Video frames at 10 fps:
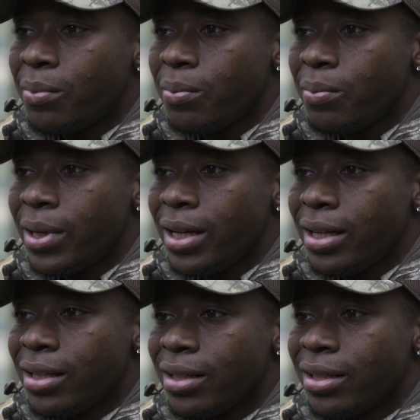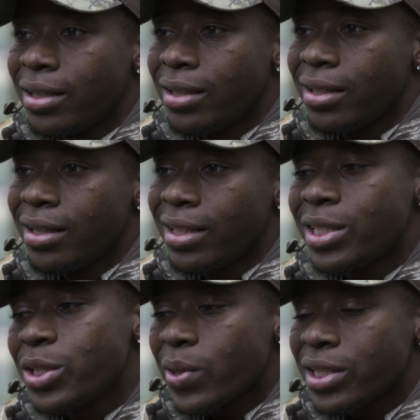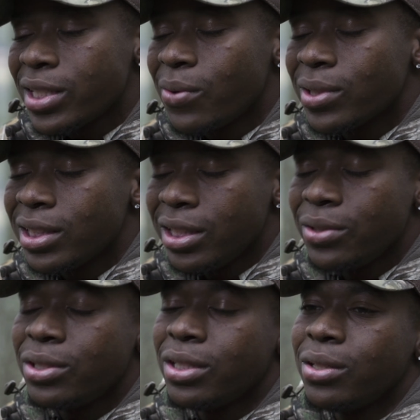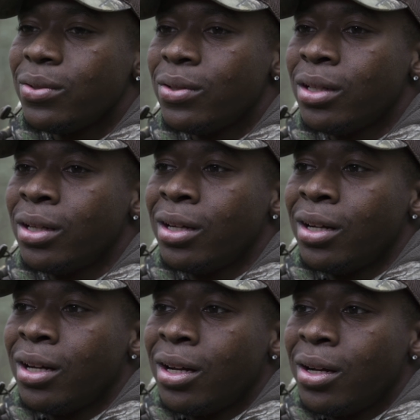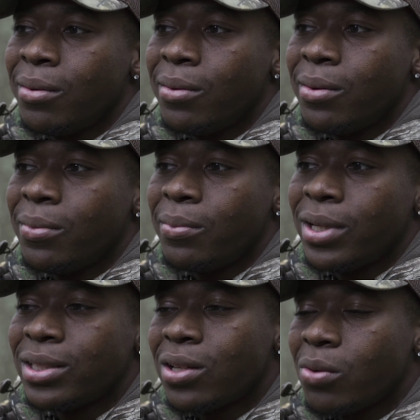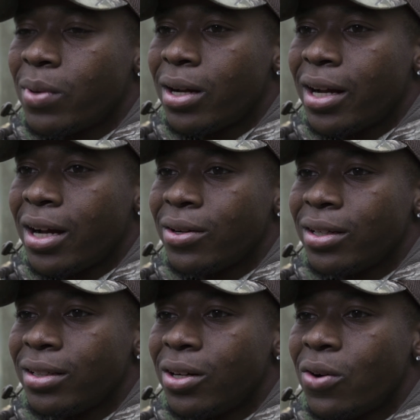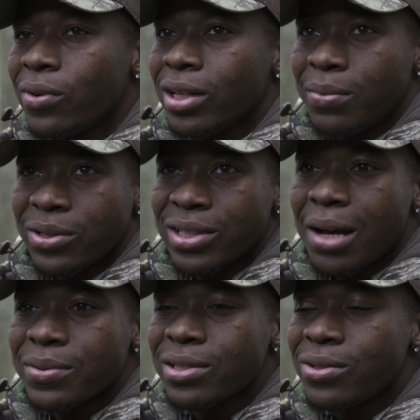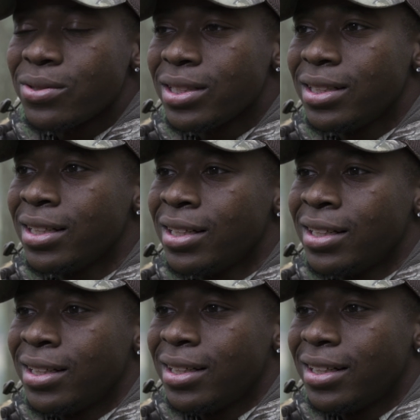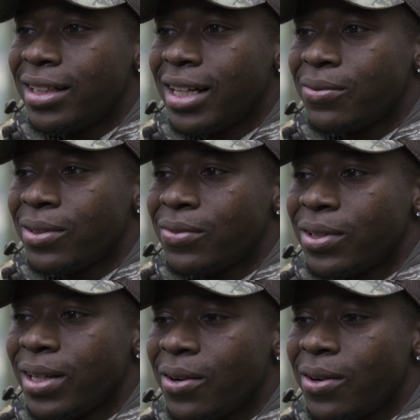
being in a situation that I wasn't used to but it's all about how to overcome those obstacles. And I definitely figured out